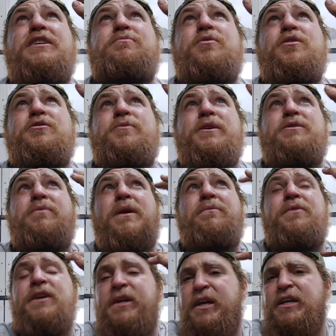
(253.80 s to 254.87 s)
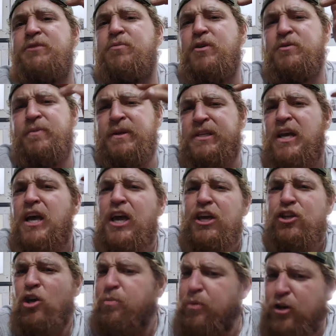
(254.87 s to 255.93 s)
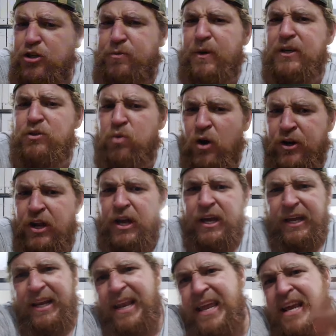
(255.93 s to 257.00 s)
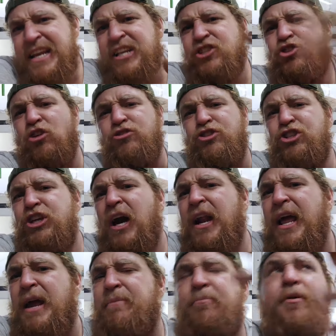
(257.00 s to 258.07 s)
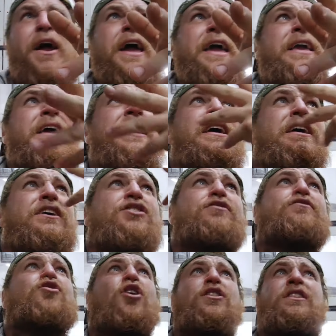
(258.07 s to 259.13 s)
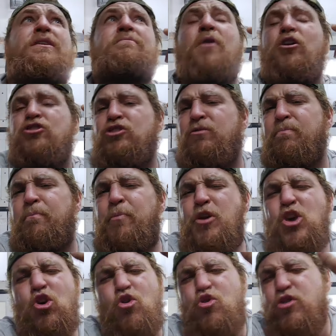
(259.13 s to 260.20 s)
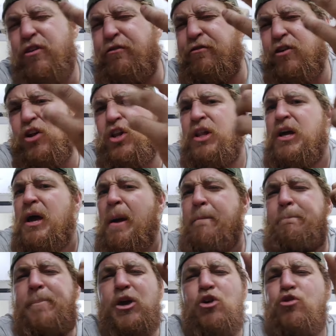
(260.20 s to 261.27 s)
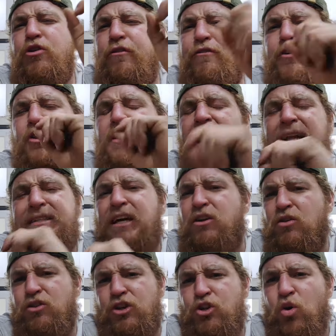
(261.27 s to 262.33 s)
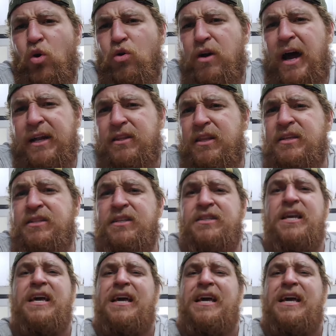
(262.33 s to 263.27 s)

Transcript: that's perspex, but I'm thinking it's perspex. Your perspex won't lean and start to shatter and break. You've got the most beautiful cutout on the door, right? There's this